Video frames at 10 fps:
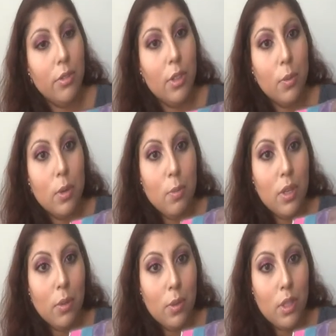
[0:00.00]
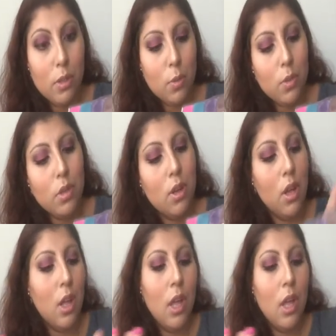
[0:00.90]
I really want to play with this one.